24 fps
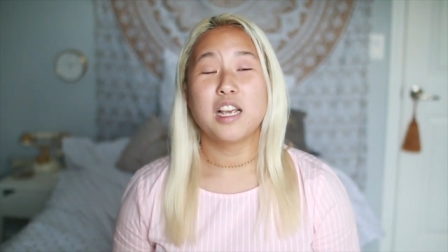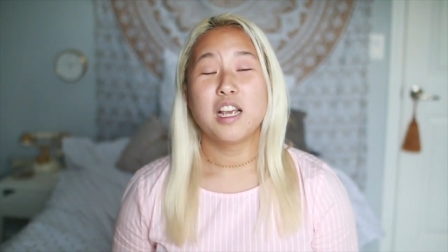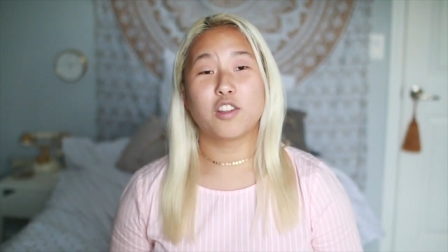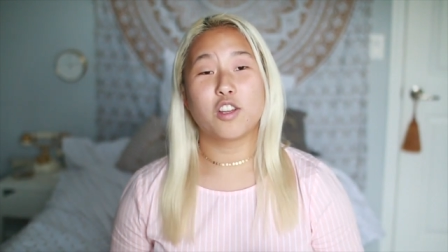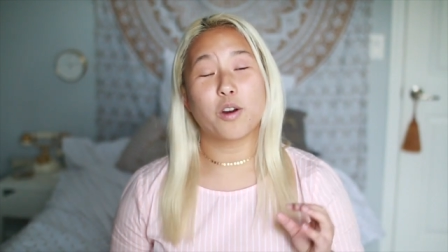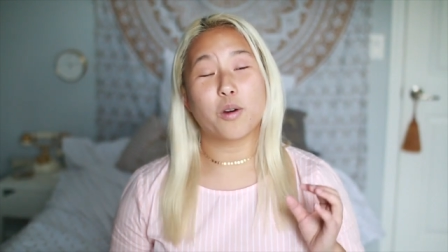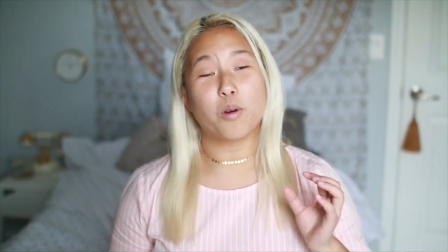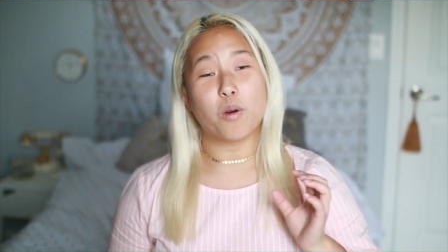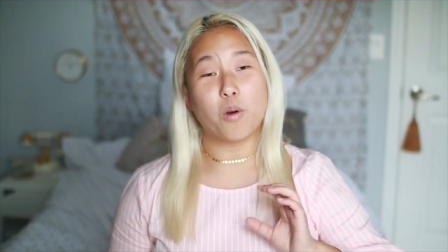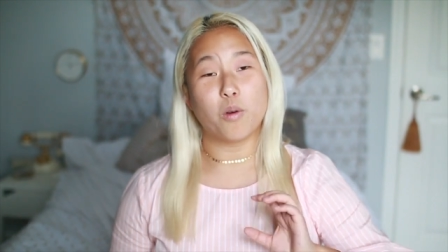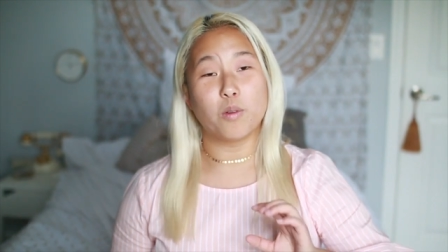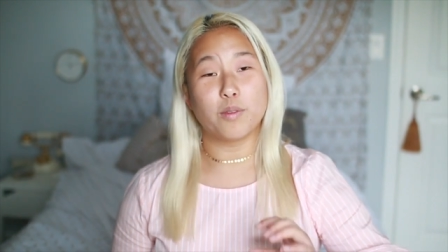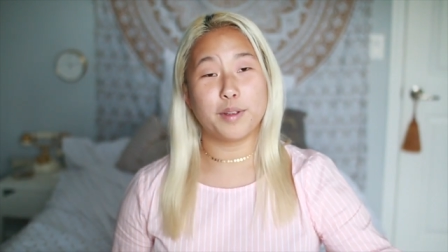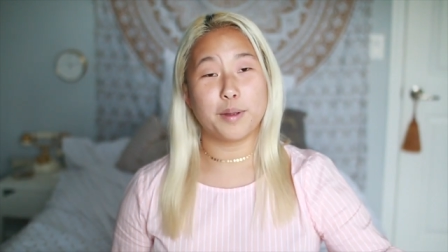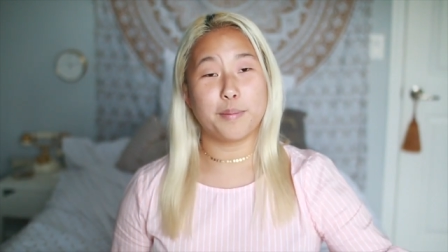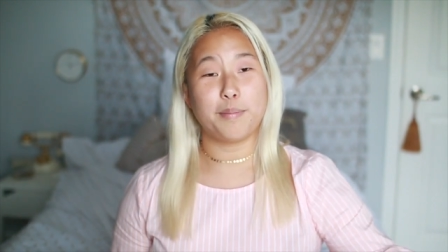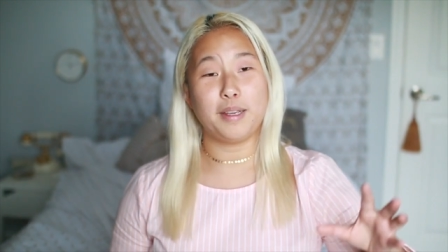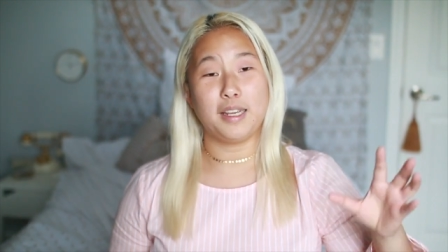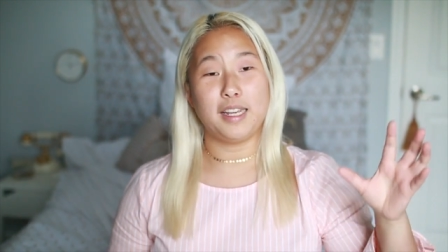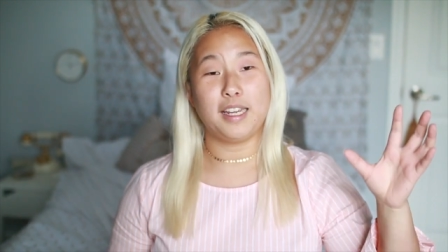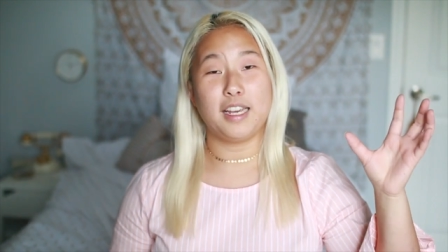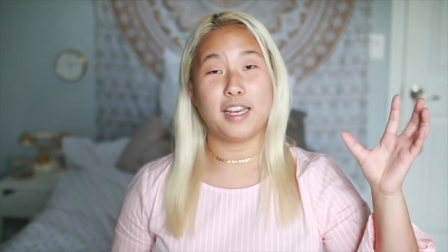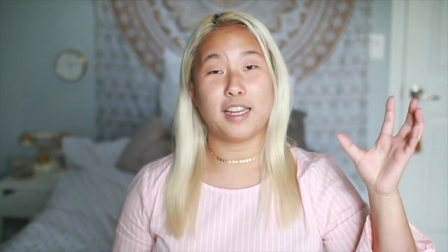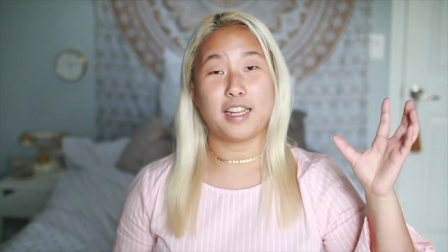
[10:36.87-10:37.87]
there'll only
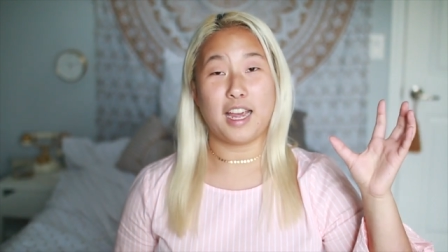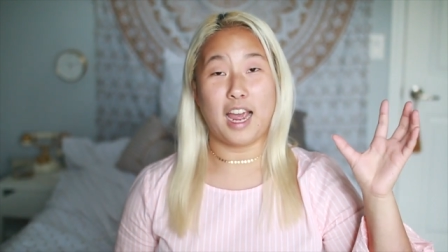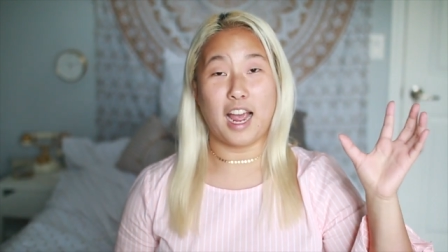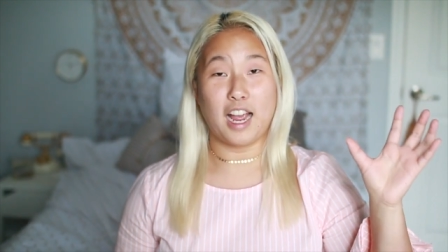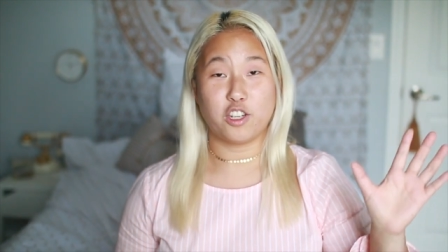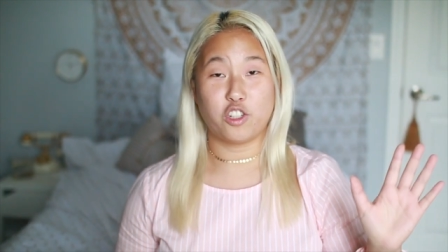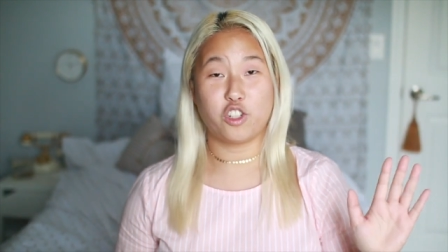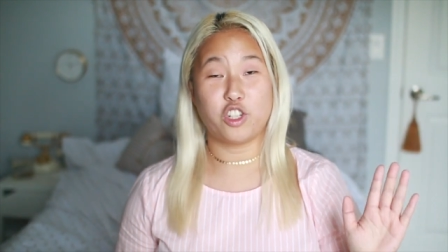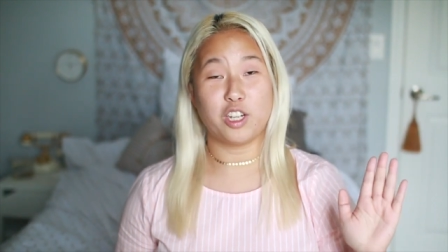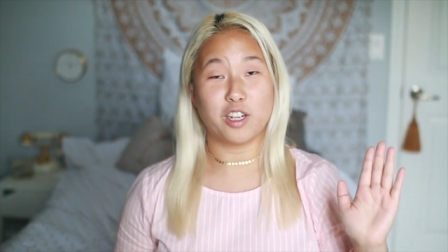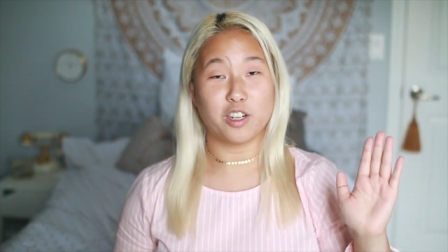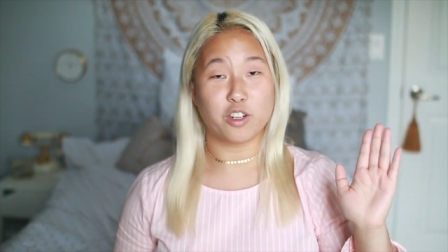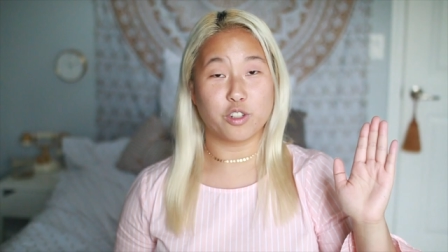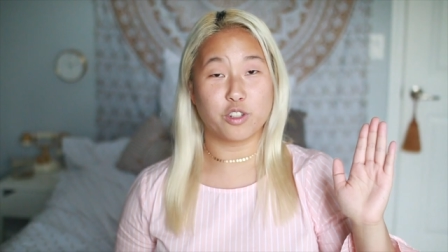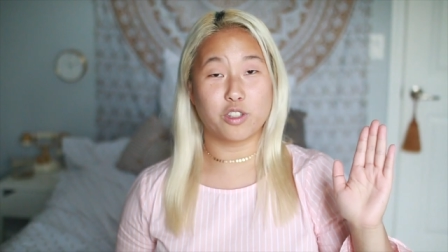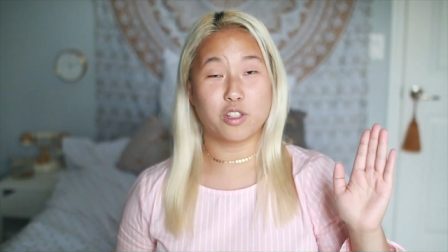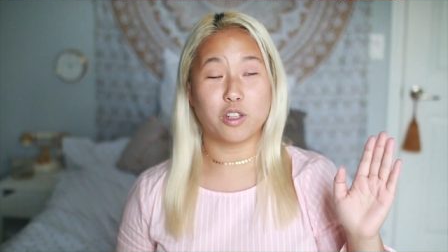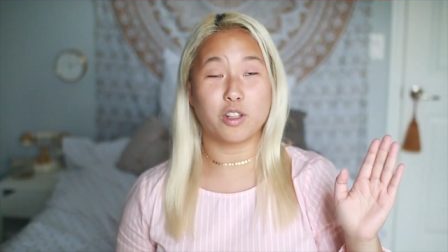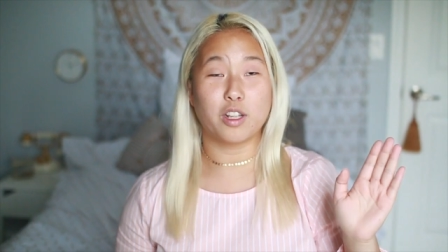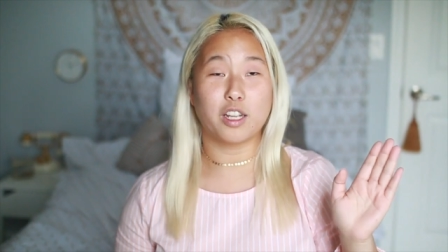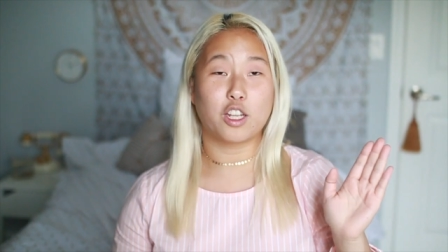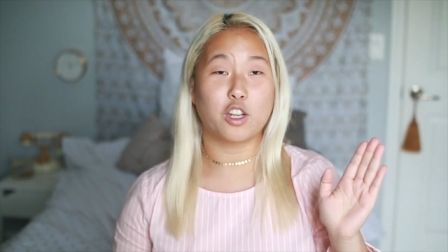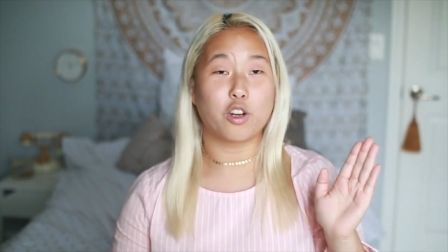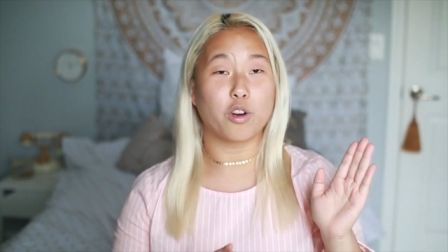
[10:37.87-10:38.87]
be cashiers
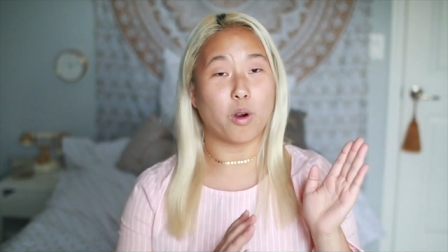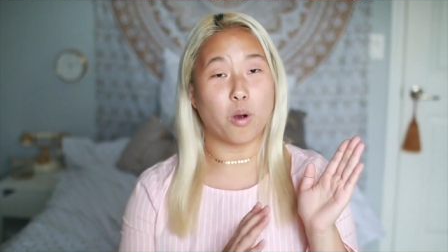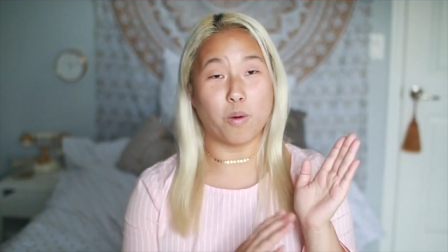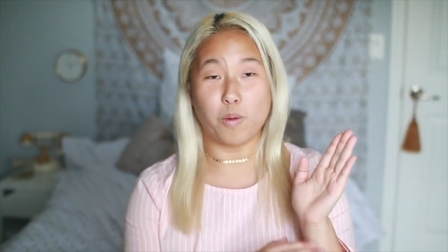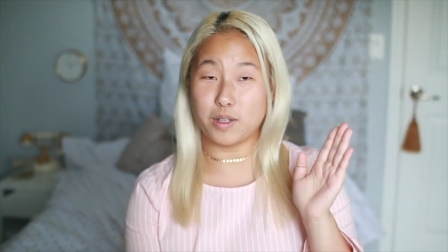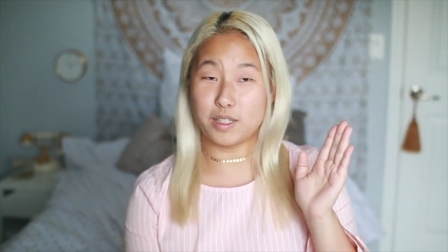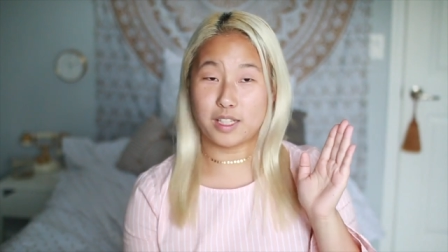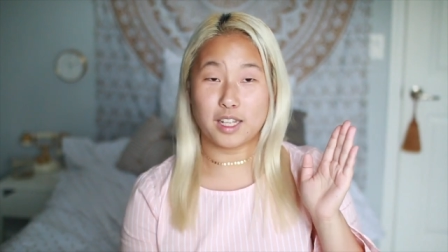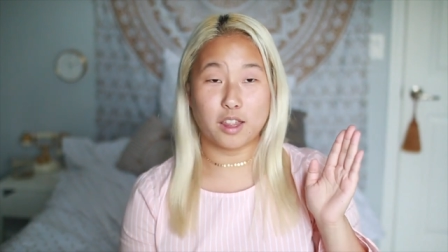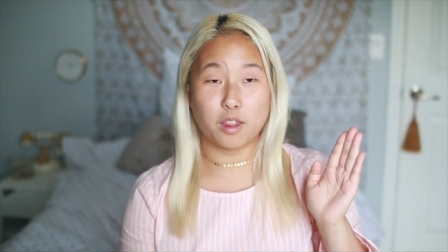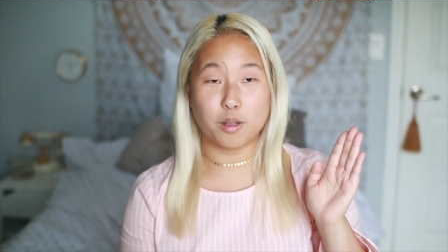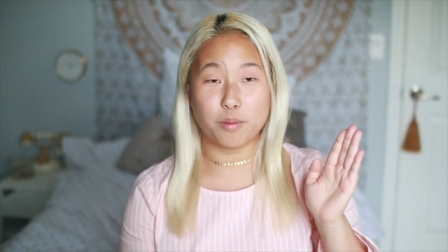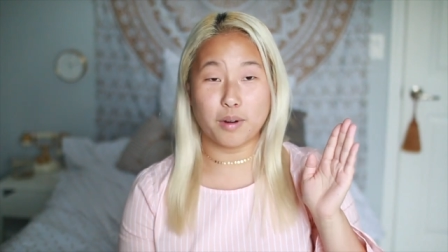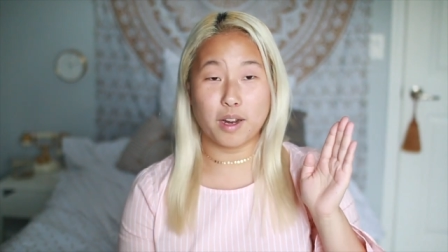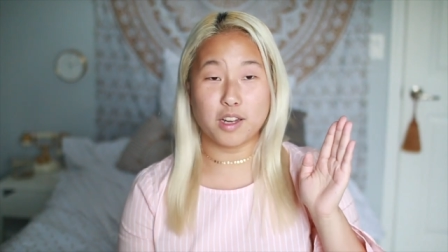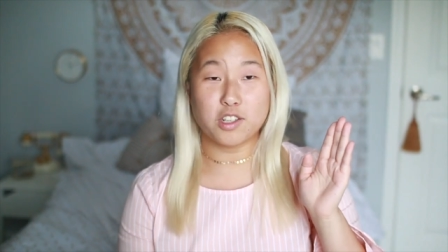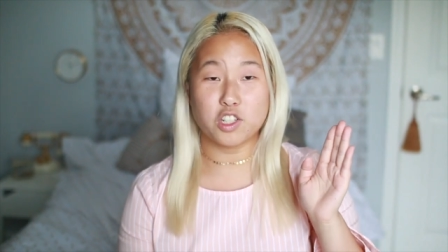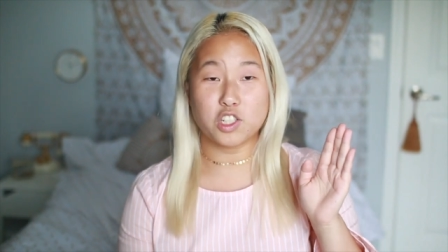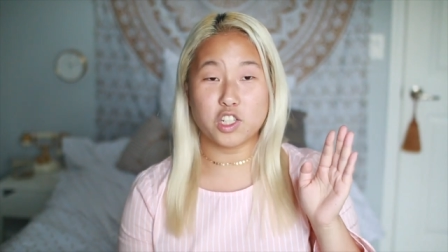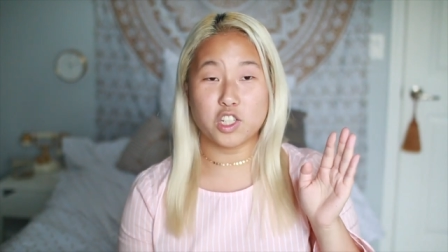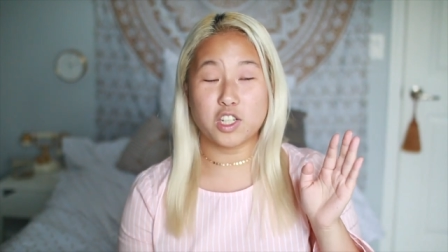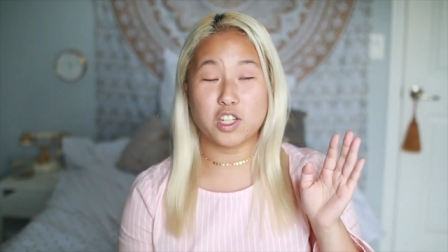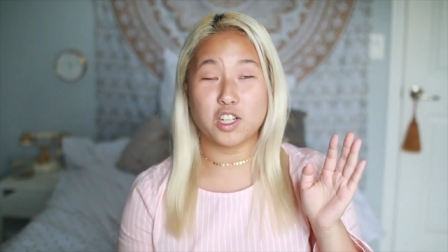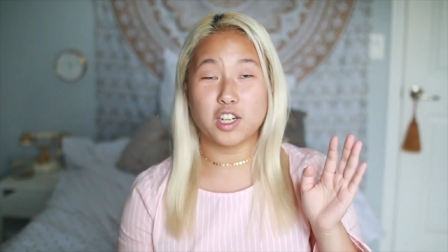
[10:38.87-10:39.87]
so like you're always at the
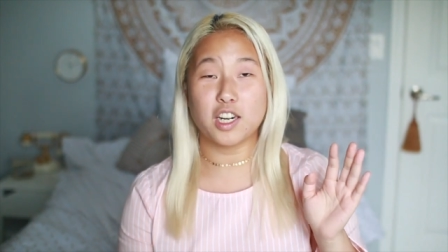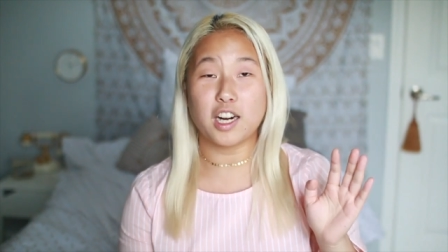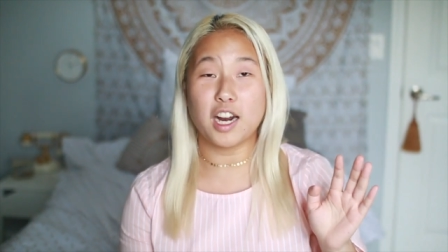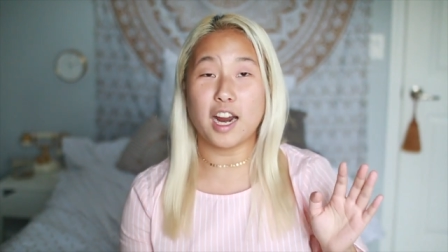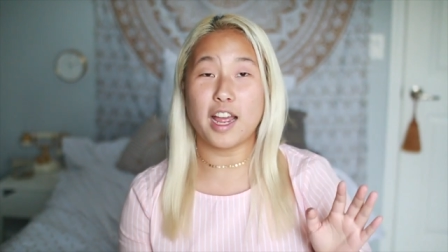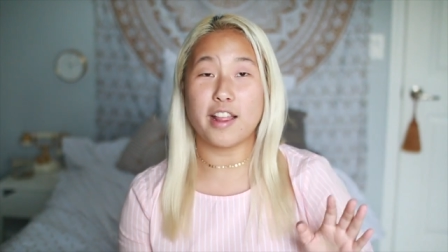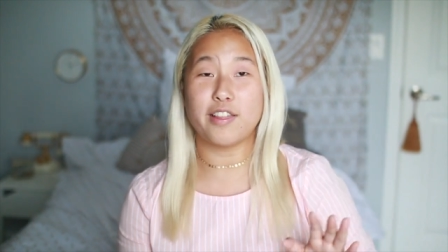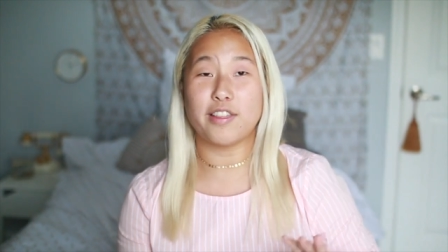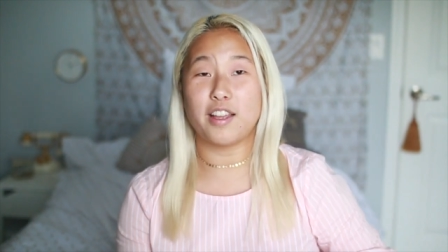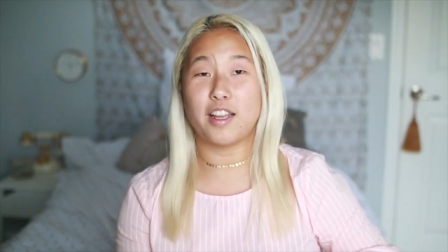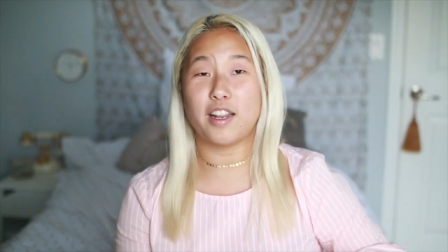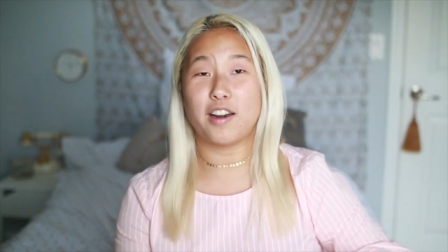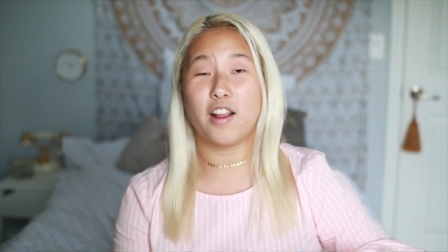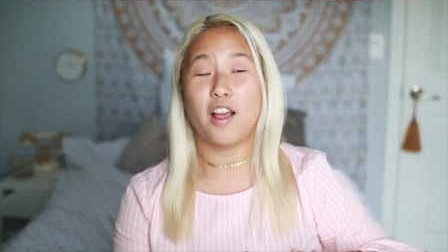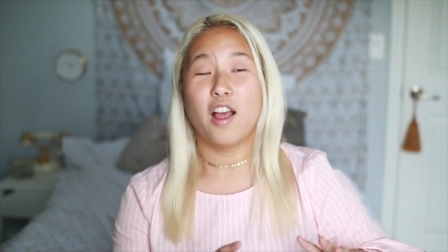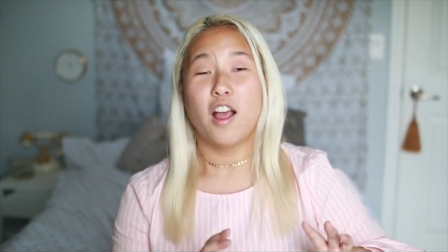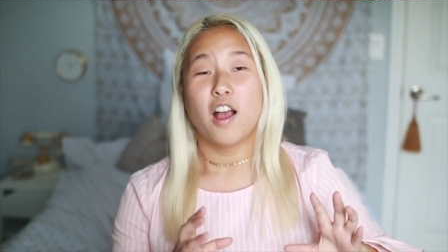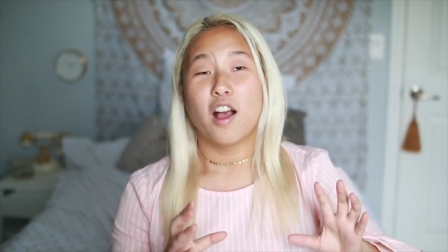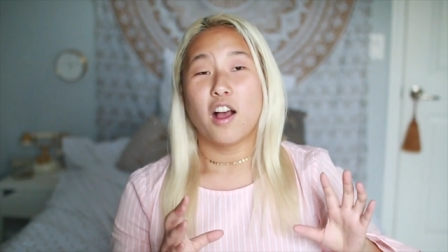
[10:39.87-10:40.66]
register and then